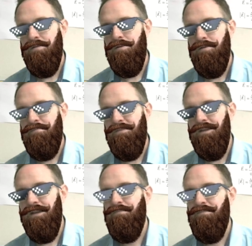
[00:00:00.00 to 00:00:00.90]
Okay,
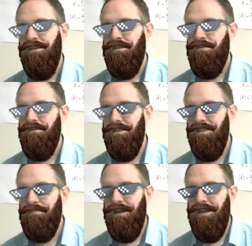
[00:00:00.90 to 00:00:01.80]
so this is
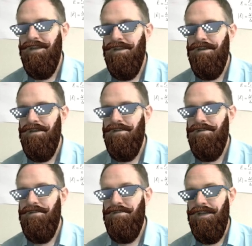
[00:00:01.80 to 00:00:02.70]
my
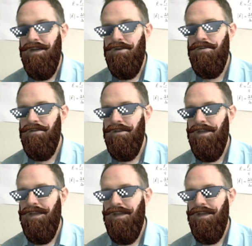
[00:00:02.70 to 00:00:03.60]
down
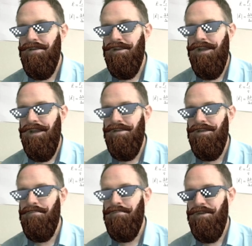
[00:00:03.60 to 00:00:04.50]
and an anti-up.
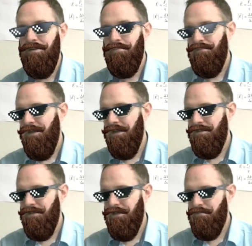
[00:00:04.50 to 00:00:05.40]

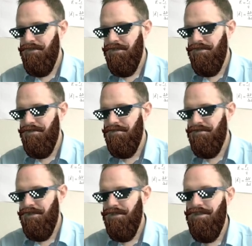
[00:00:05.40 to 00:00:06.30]
Anti-up is a
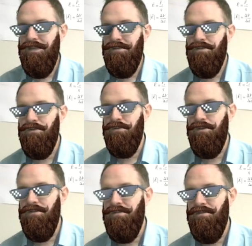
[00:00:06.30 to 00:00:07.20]
negative
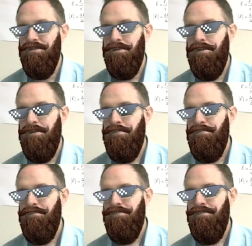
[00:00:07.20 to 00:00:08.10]
2/3.
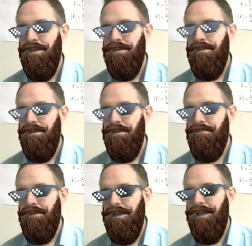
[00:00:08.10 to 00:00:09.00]
If I
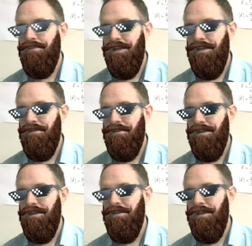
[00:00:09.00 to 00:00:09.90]
add them together, I get
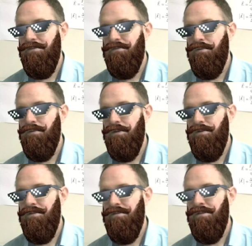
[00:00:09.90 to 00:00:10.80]
negative
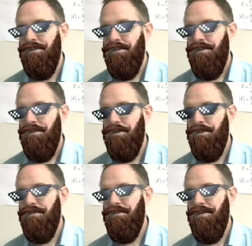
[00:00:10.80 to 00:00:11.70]
3/3, which is
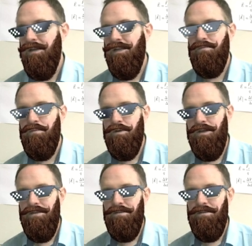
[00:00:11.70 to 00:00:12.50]
negative 1.